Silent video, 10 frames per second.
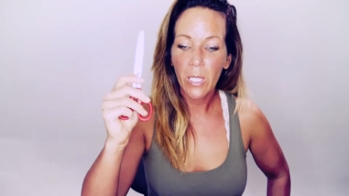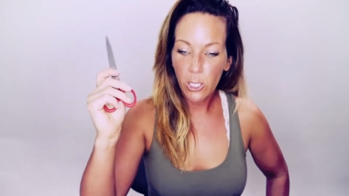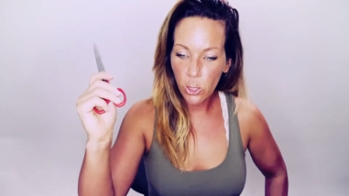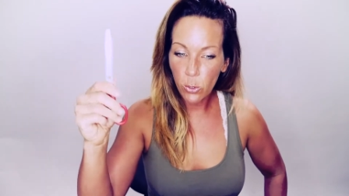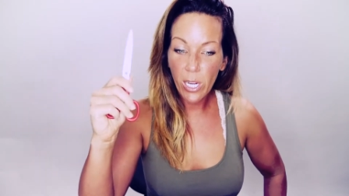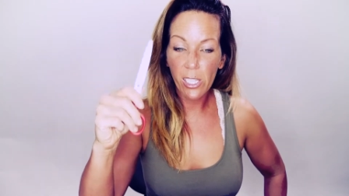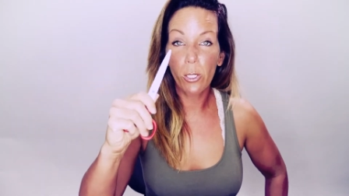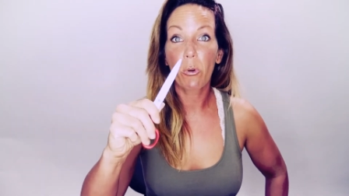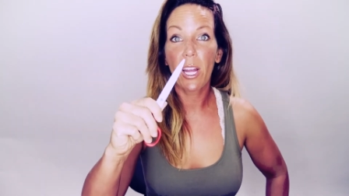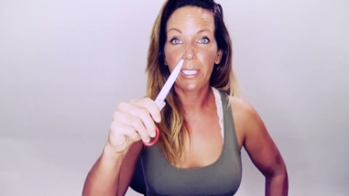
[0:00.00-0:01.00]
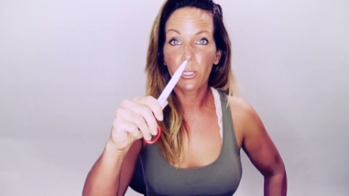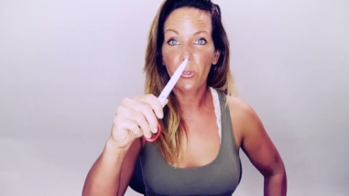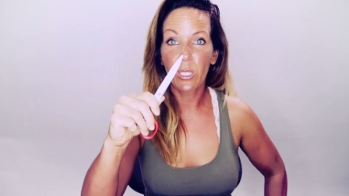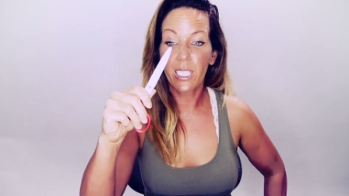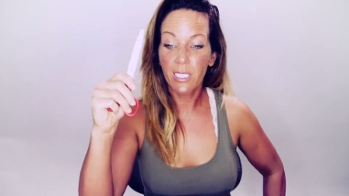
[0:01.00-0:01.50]
You get the prize
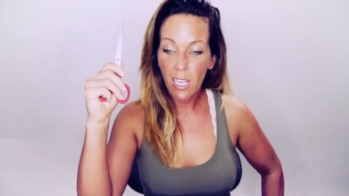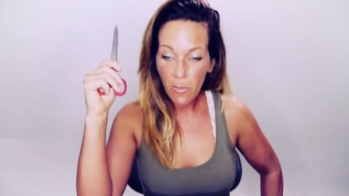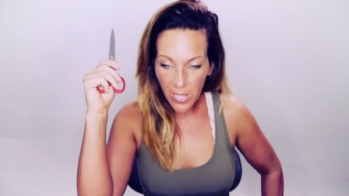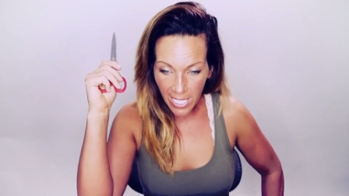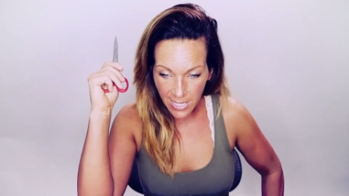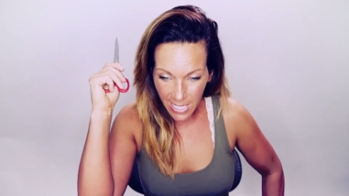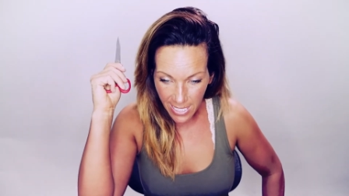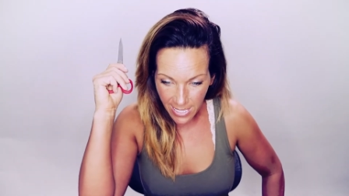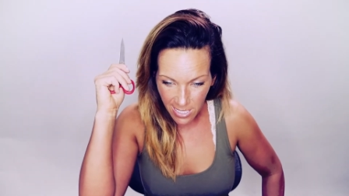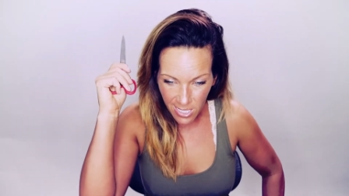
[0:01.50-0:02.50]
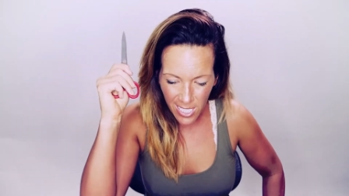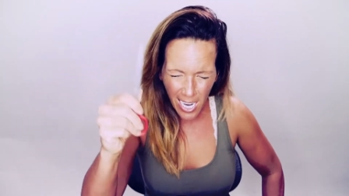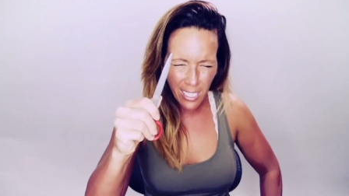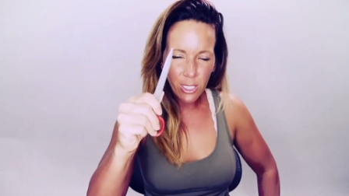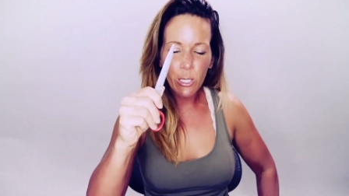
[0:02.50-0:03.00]
for this. That's
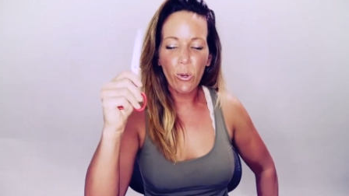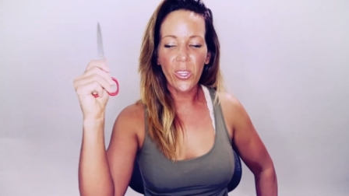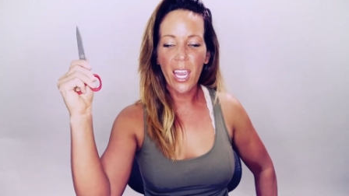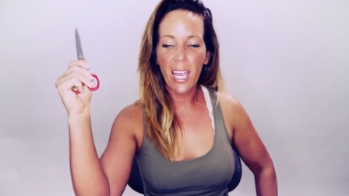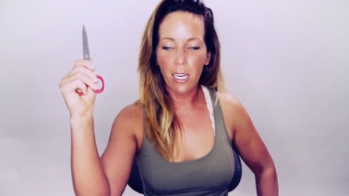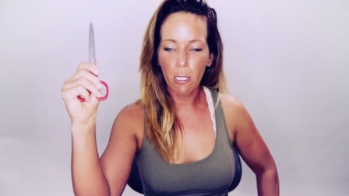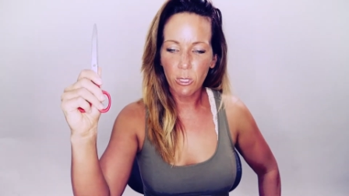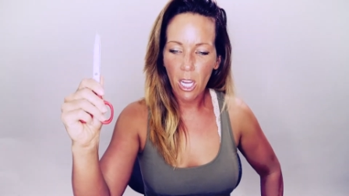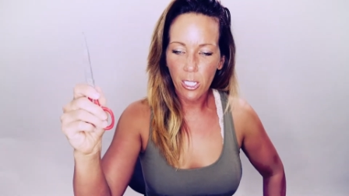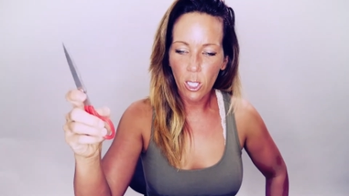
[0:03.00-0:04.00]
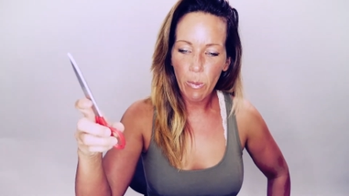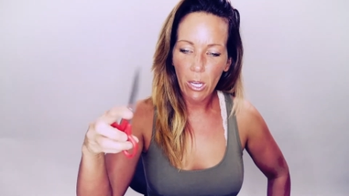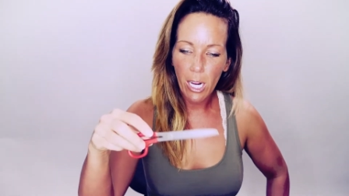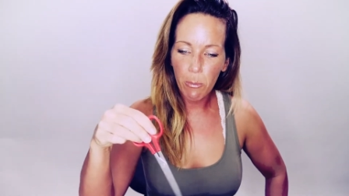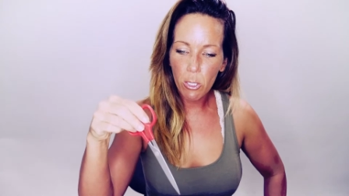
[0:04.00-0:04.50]
exactly what the heck I'm talking
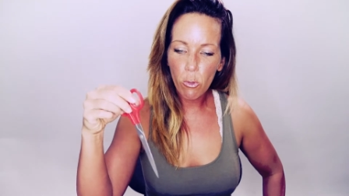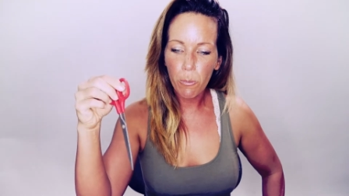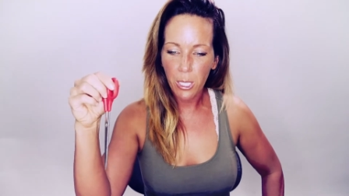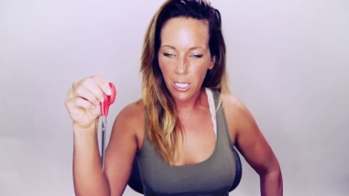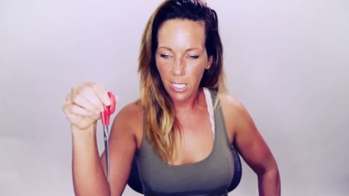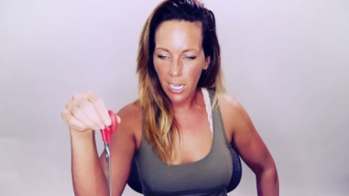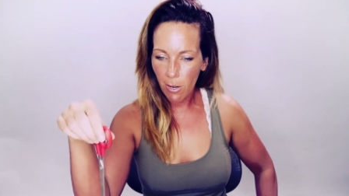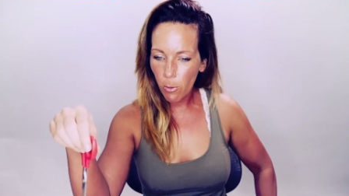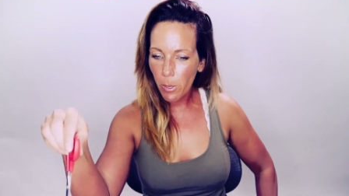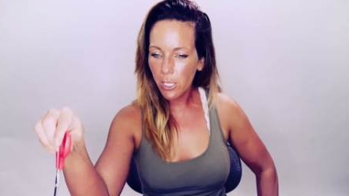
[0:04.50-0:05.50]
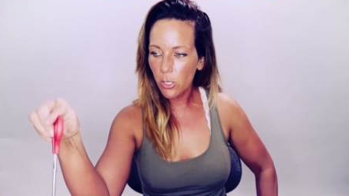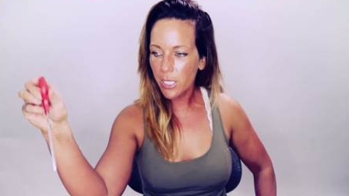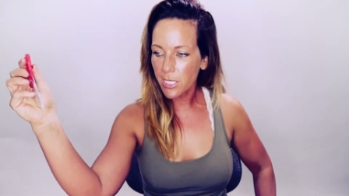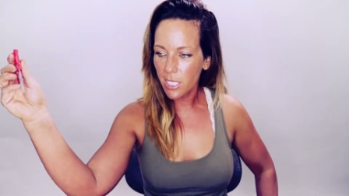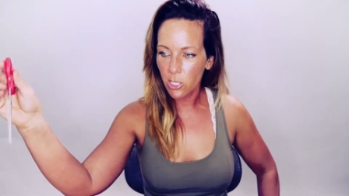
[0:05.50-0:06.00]
about. I'm going to repeat it. Everybody
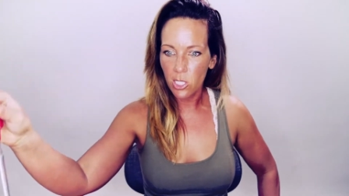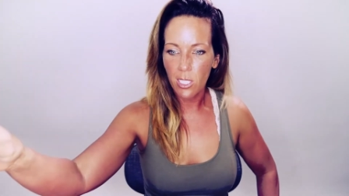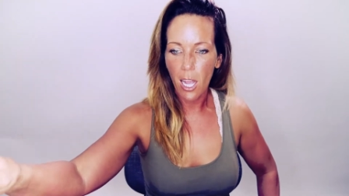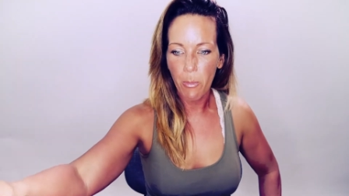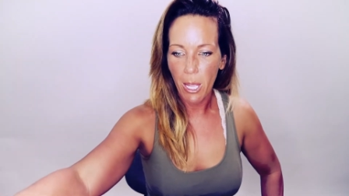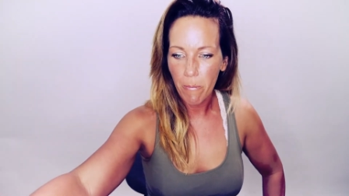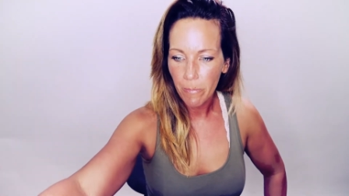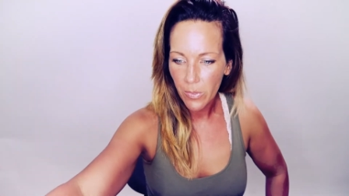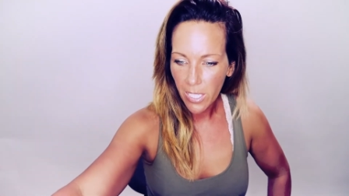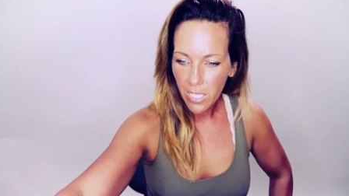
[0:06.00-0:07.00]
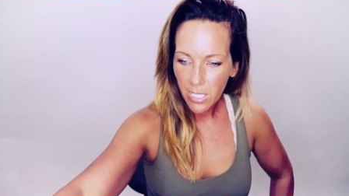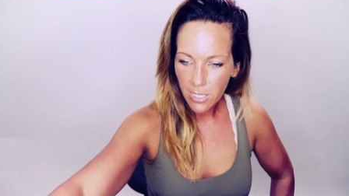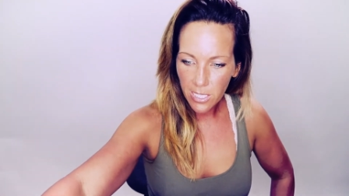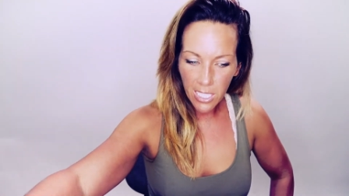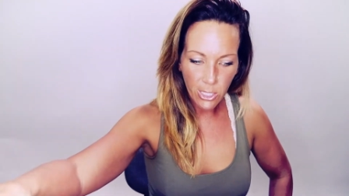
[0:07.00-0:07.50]
look at Tish's comment.
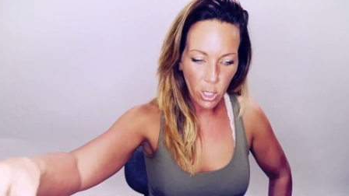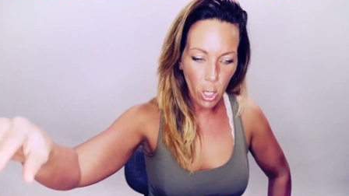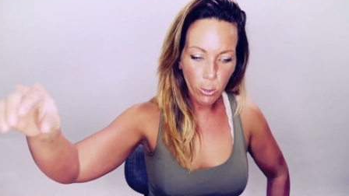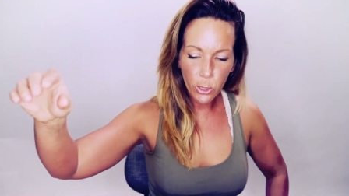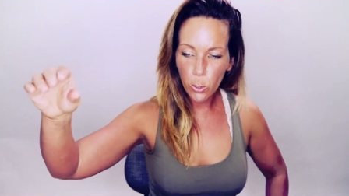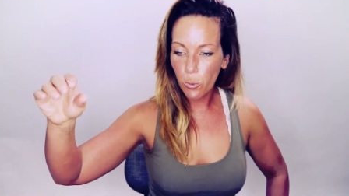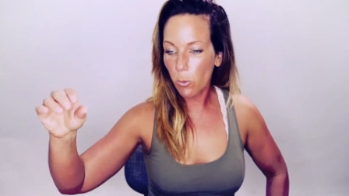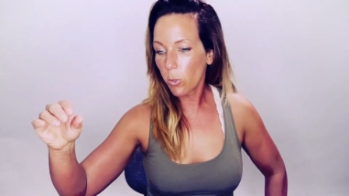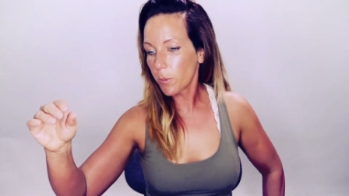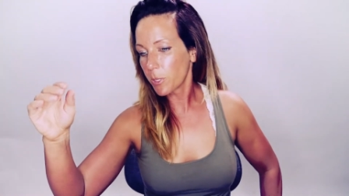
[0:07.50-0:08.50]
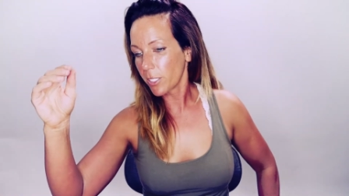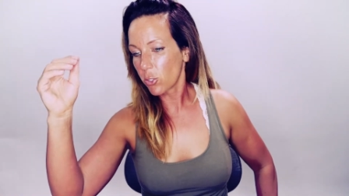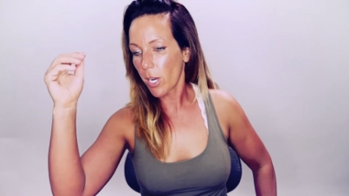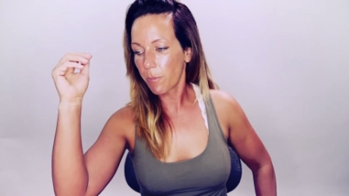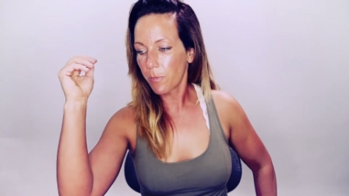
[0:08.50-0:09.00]
Tish, oh, super, whoops, I
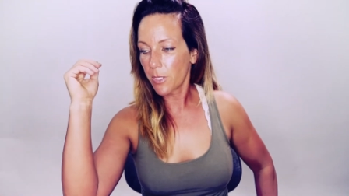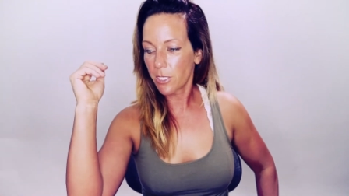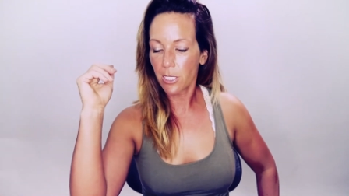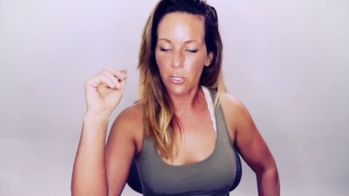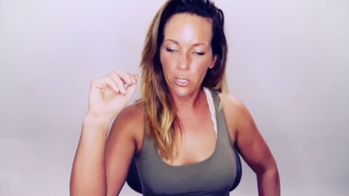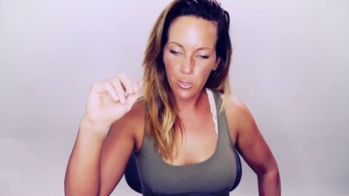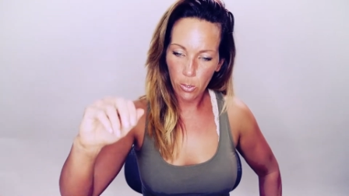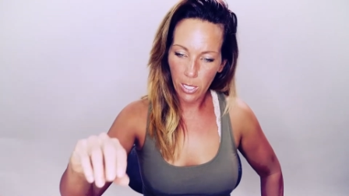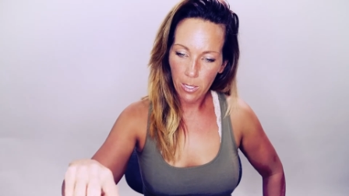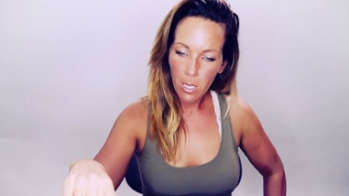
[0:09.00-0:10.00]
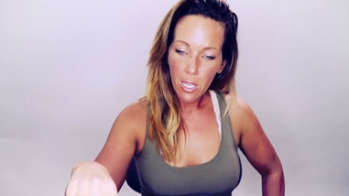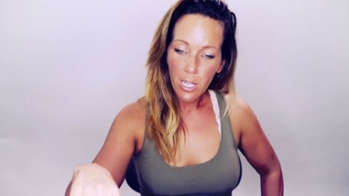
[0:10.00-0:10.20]
dropped the scissors. Okay.